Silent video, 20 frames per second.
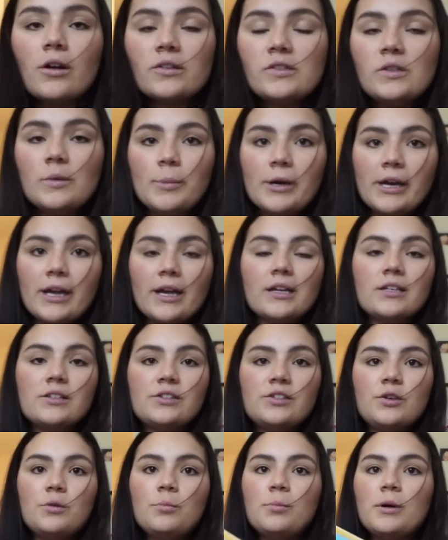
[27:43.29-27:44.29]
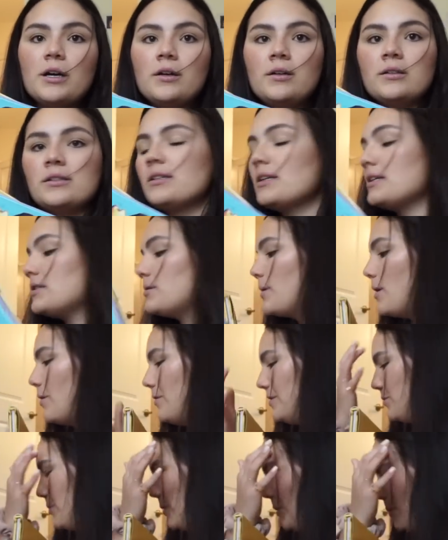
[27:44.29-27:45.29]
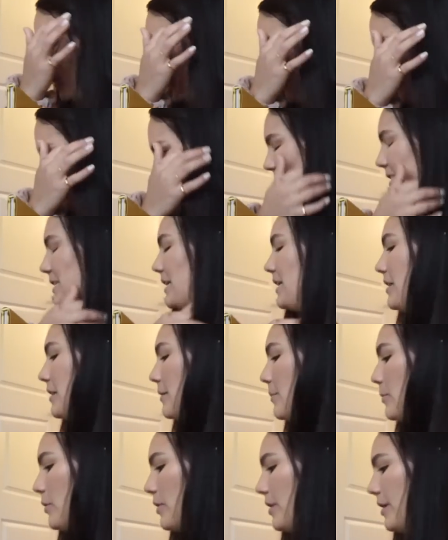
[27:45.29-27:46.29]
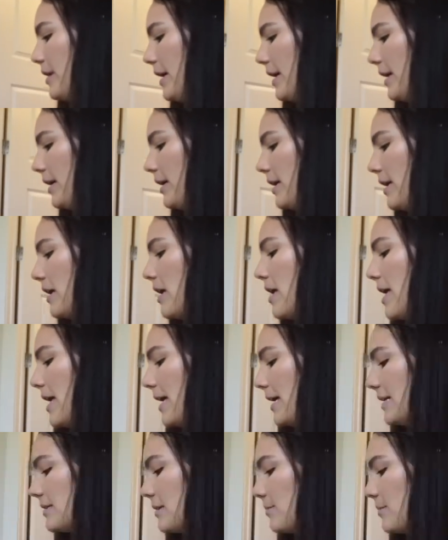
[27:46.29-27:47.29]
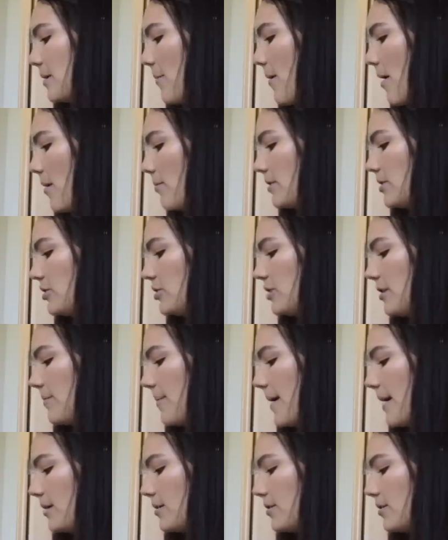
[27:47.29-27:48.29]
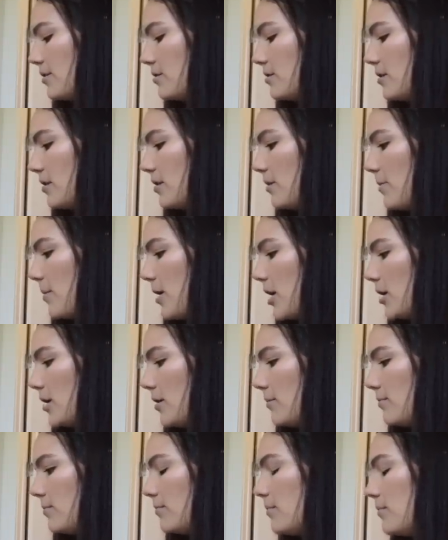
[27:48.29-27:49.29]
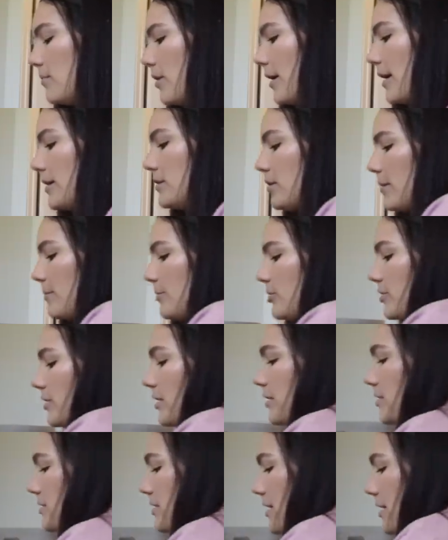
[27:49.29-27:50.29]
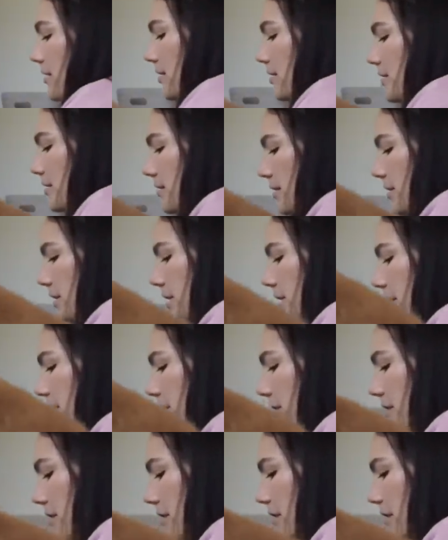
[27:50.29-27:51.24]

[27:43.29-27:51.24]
also bringing two books because we always read books in the morning. So I probably should have packed those. Okay, so I'm just going to slide these underneath